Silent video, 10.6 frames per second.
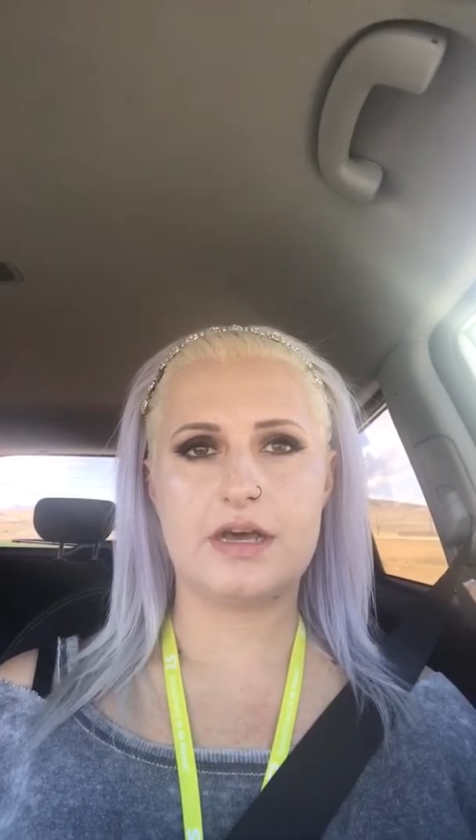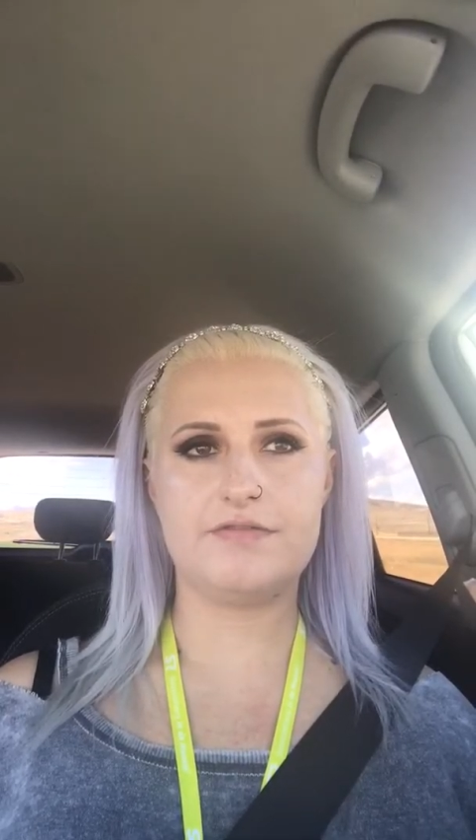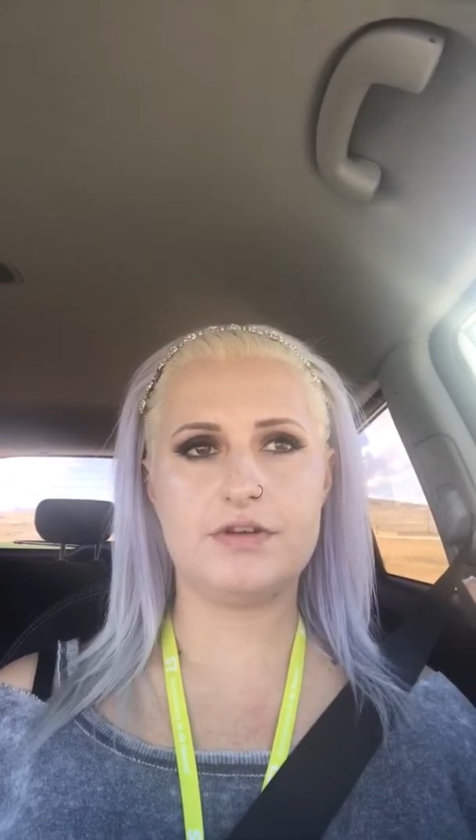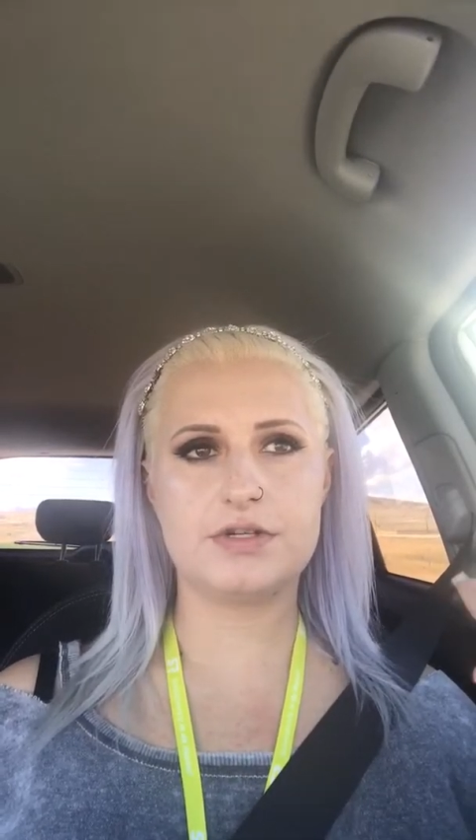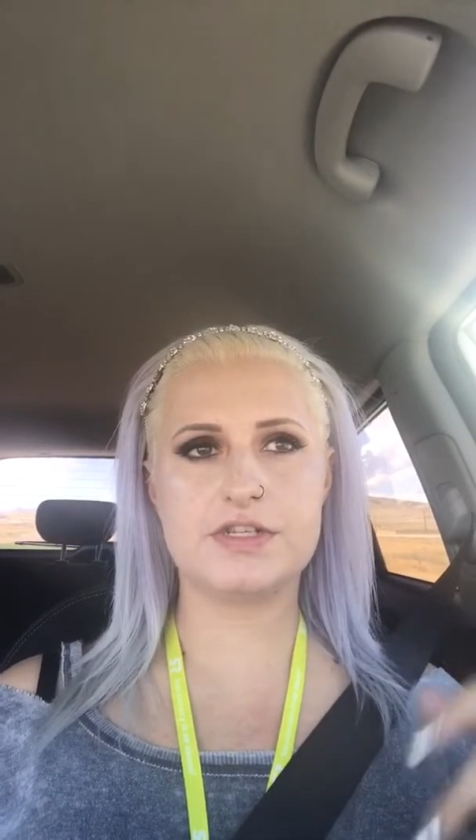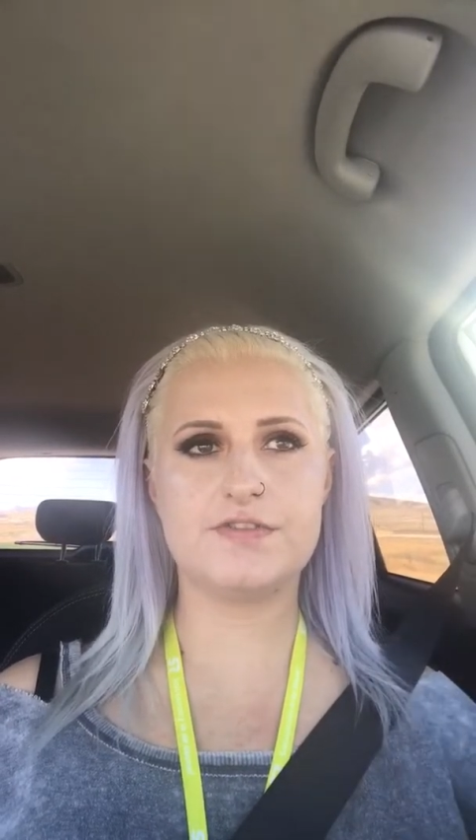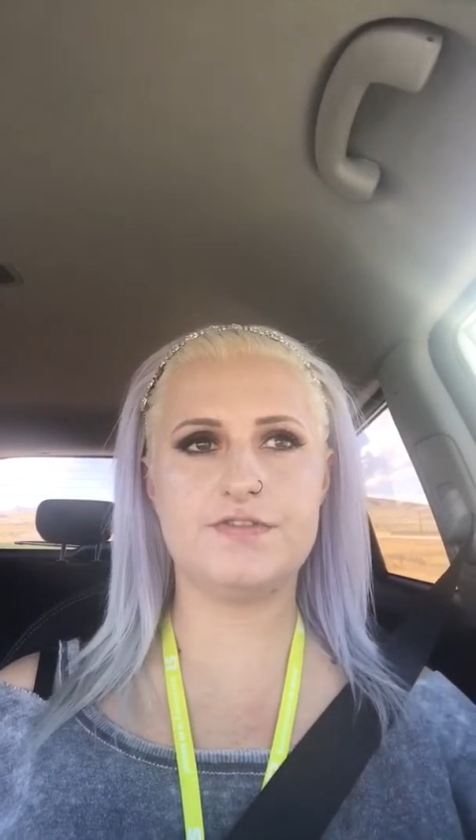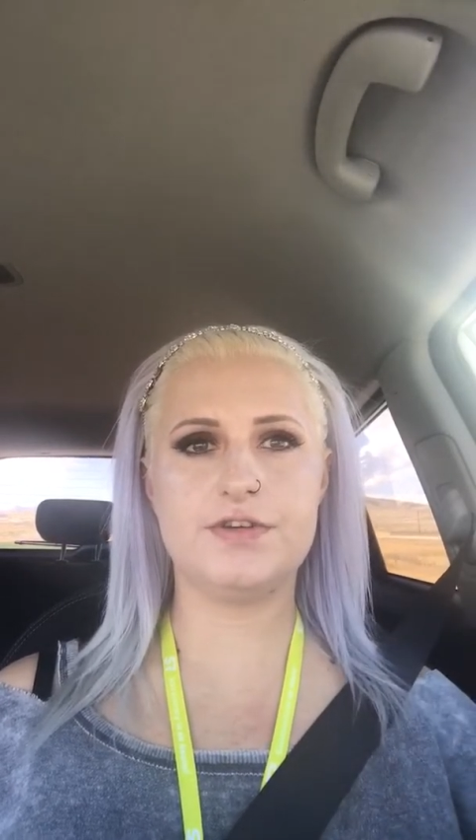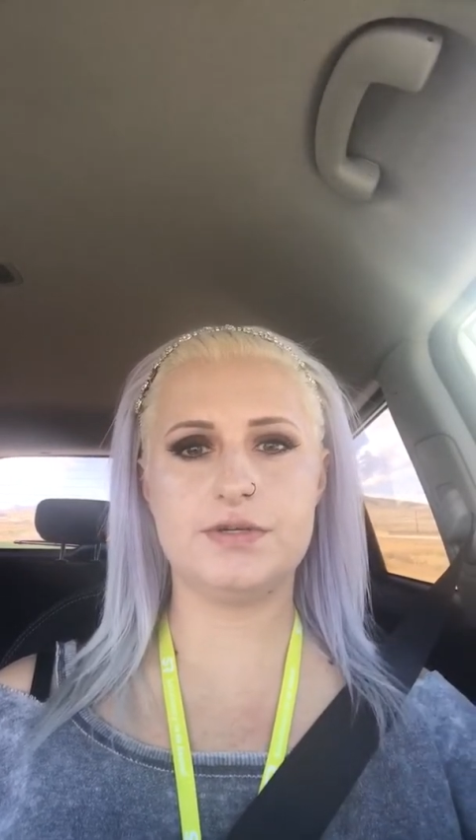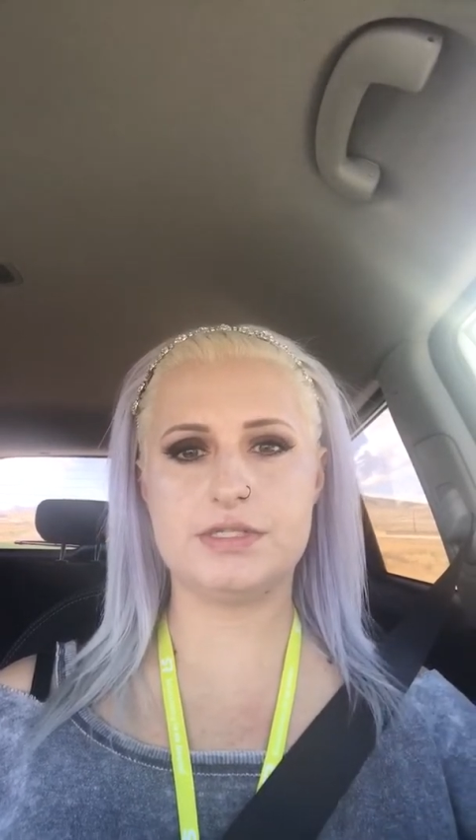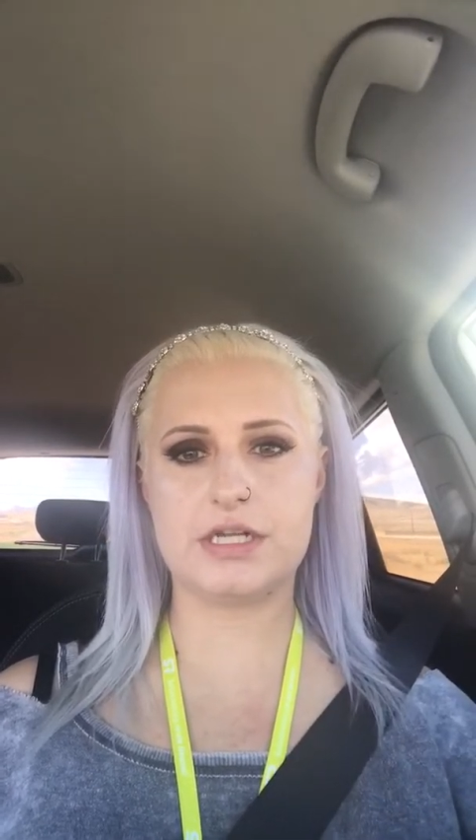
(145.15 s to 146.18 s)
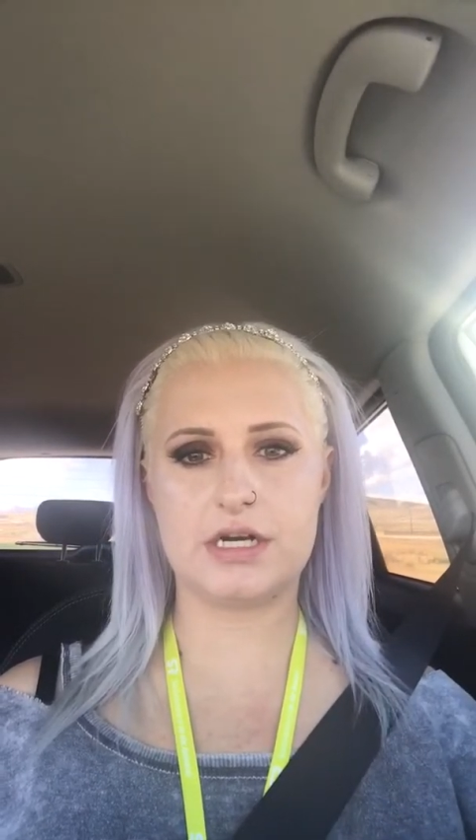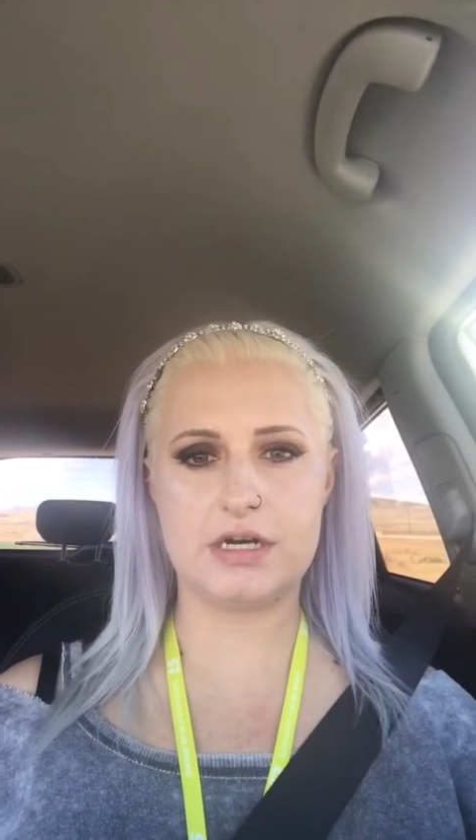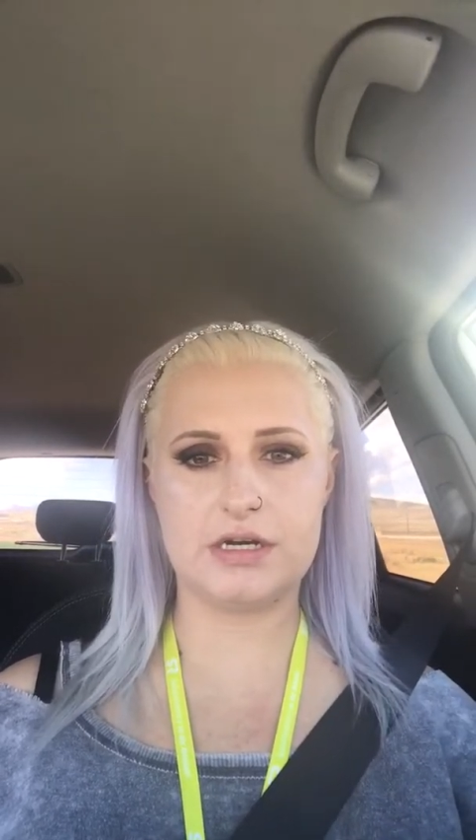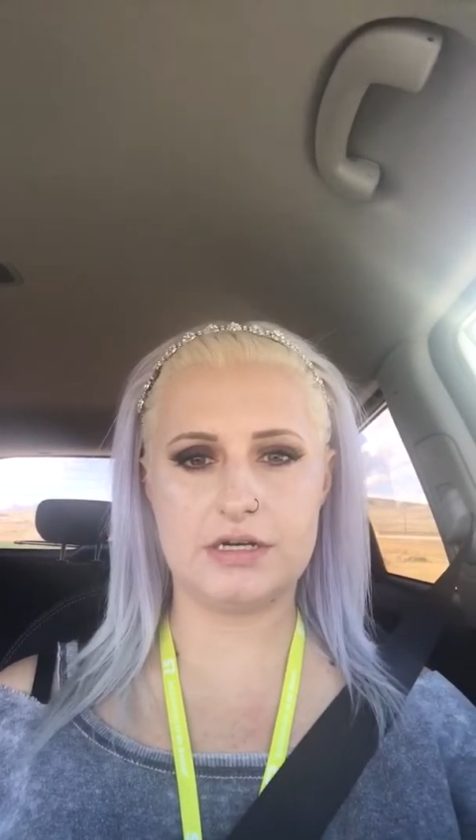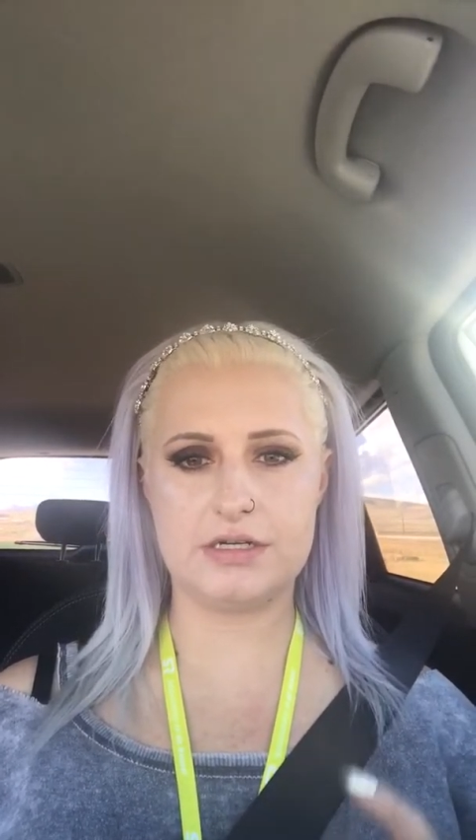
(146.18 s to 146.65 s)
I've noticed foods that
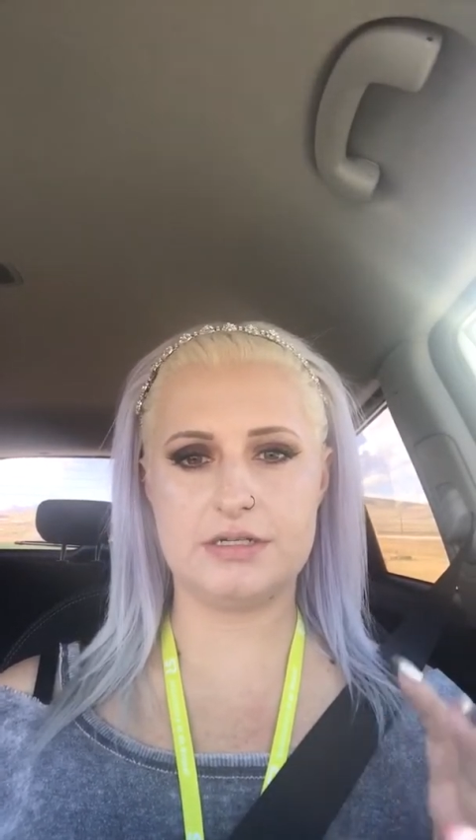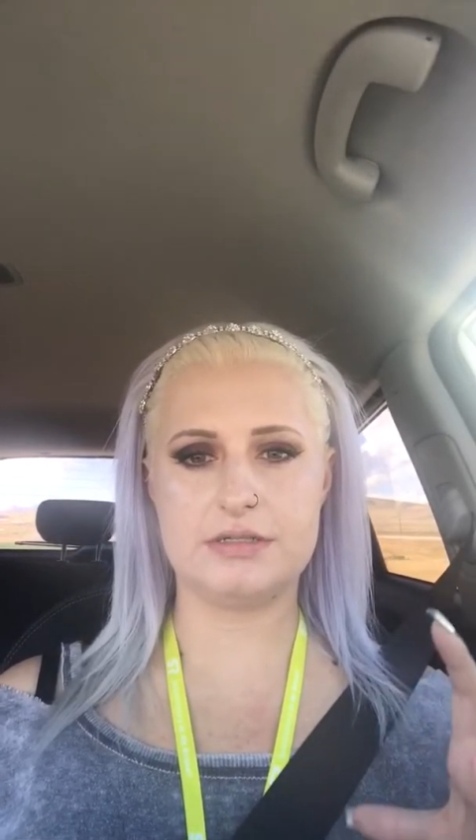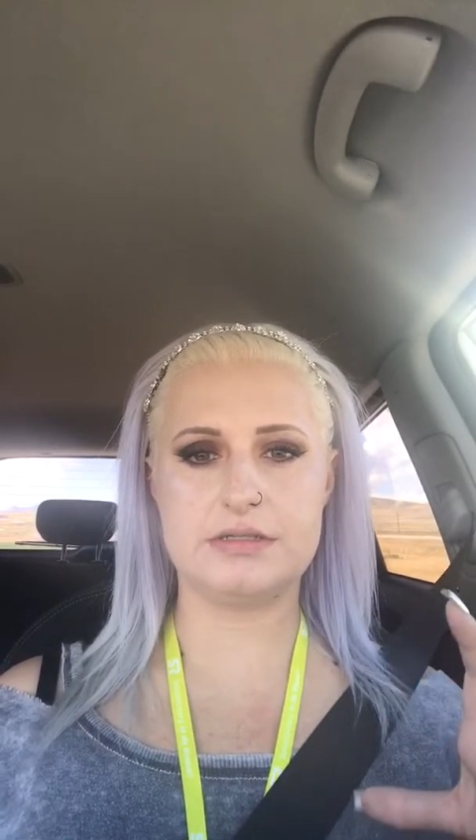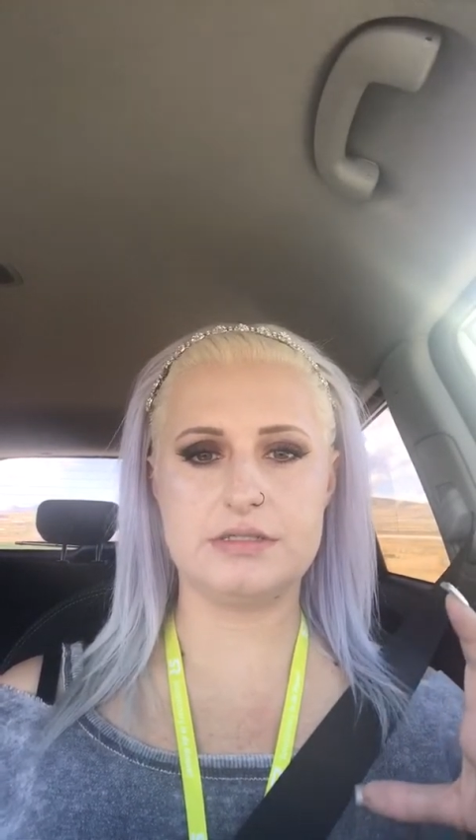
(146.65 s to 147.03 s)
are